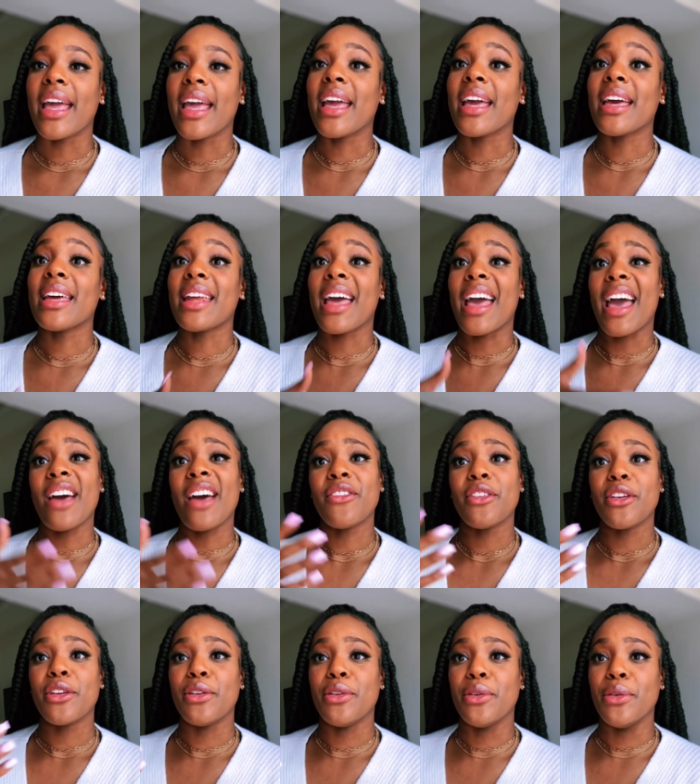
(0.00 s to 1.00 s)
and
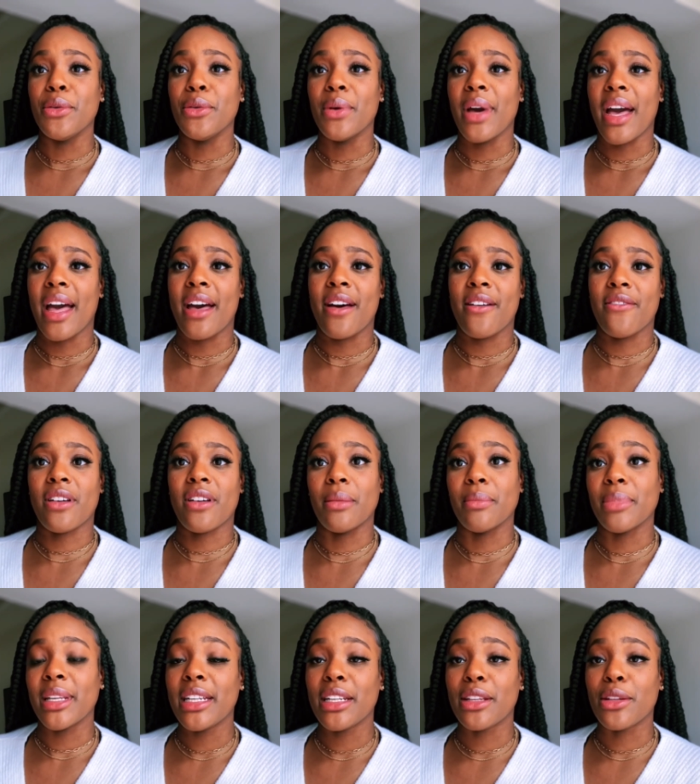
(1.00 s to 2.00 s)
after you have
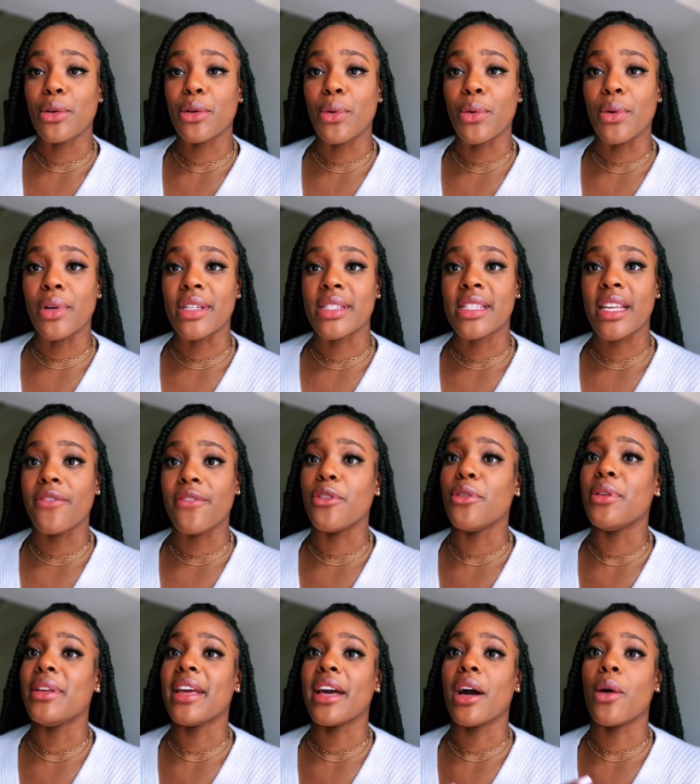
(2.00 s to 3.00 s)
completed the course. If you
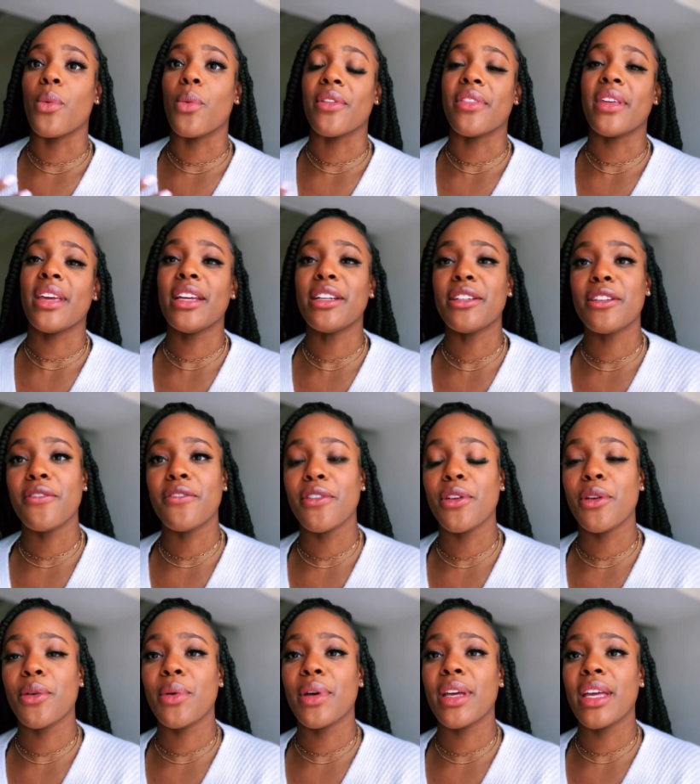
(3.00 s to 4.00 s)
need help with
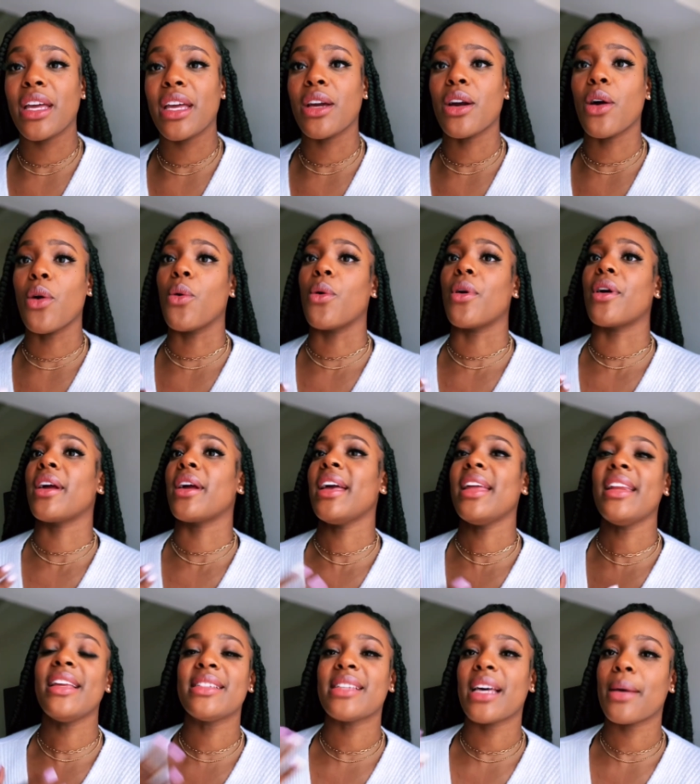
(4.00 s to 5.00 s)
interviewing or
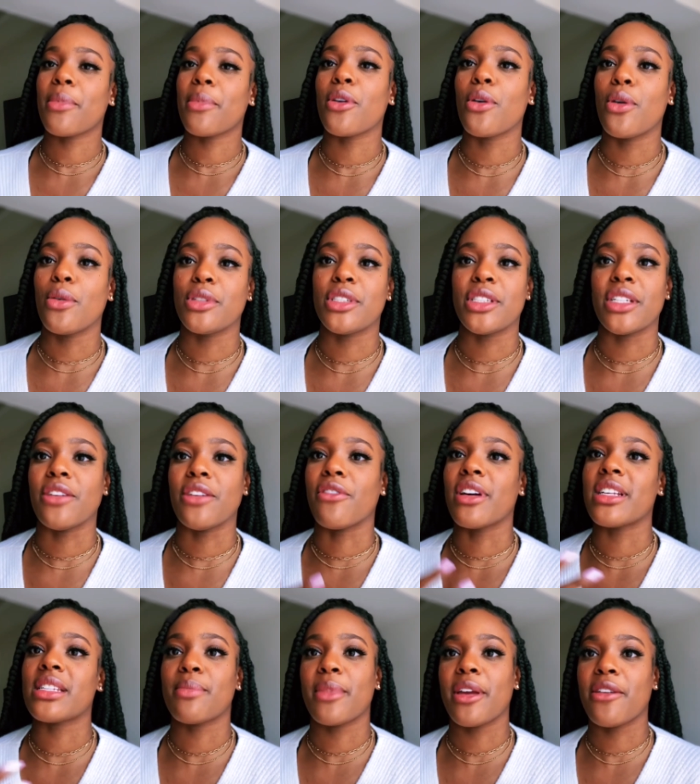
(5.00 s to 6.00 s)
any type of coaching,
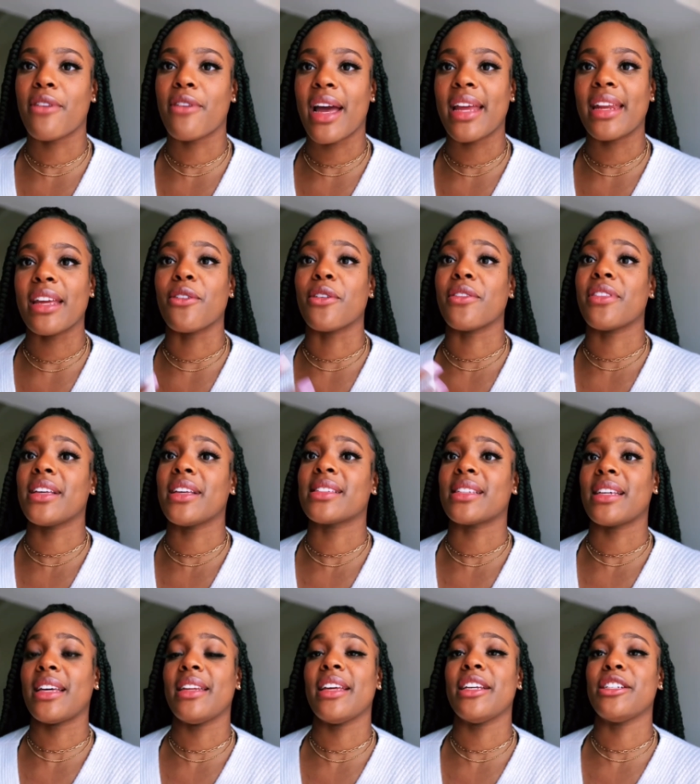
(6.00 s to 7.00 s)
resume writing, or things
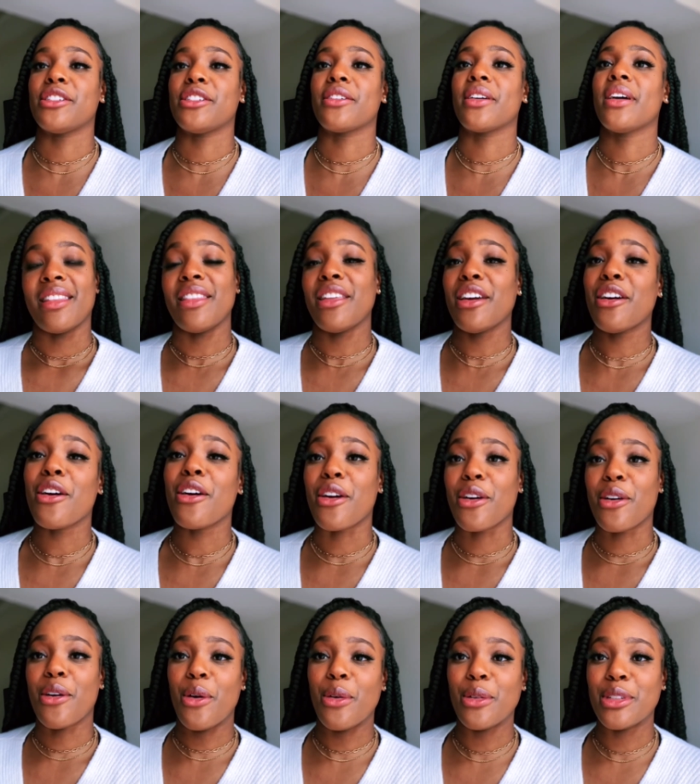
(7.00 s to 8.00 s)
of that nature, there are
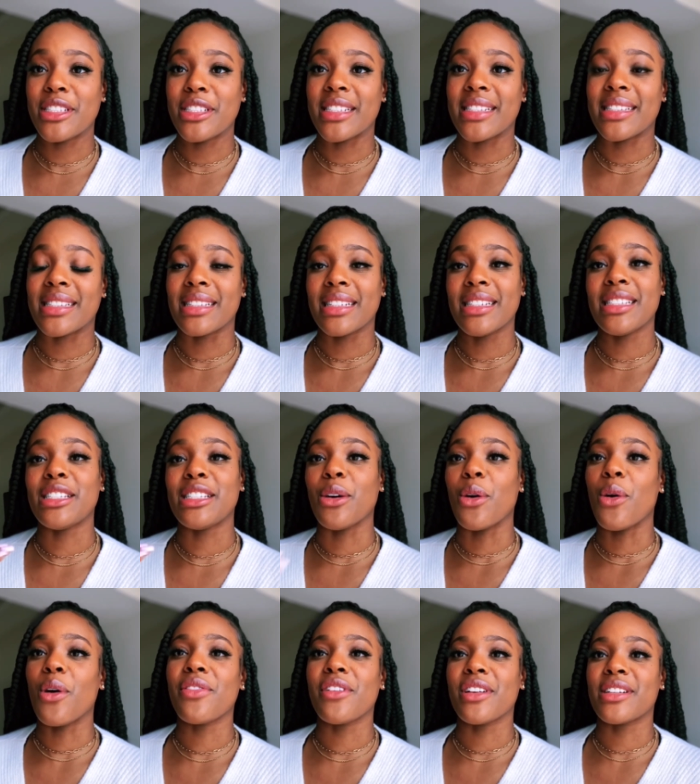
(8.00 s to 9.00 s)
coaches listed
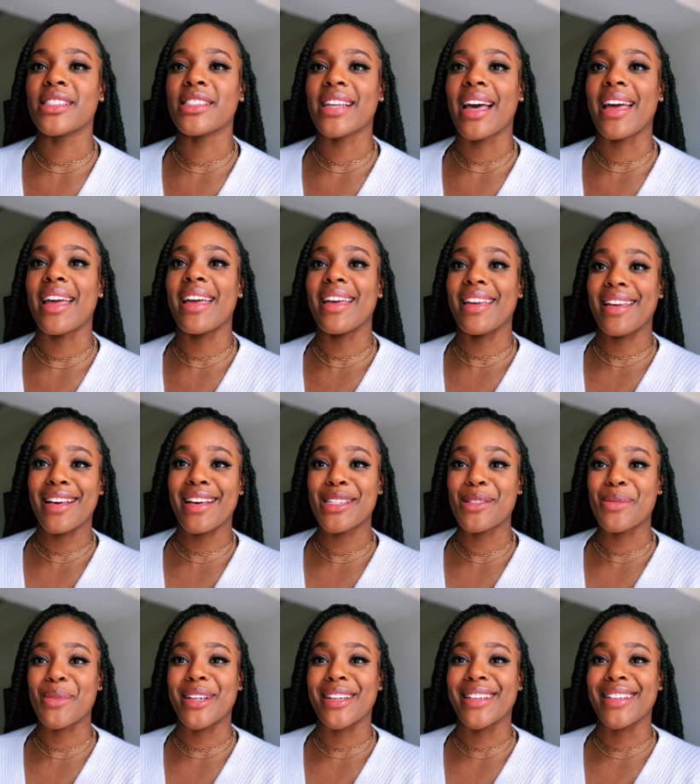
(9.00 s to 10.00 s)
on their site. And
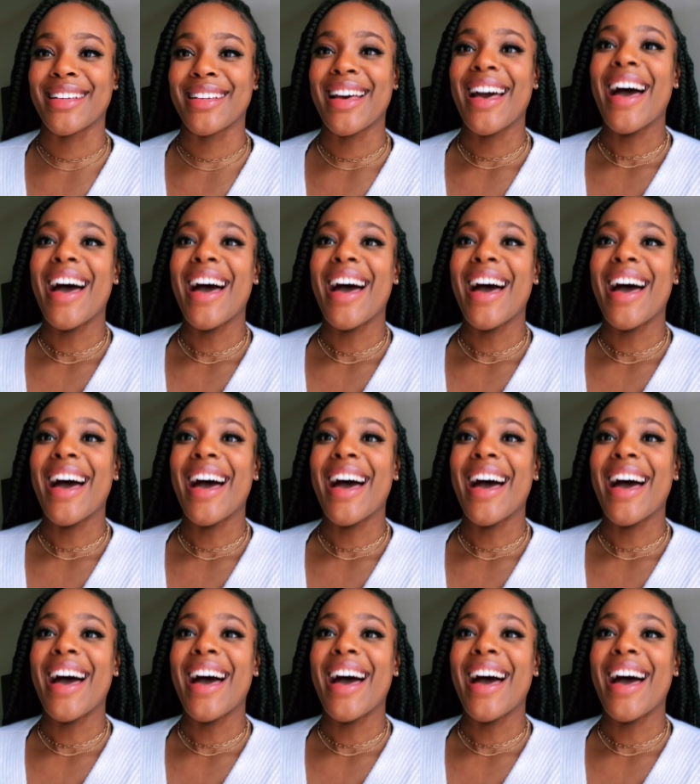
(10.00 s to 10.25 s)
guess what?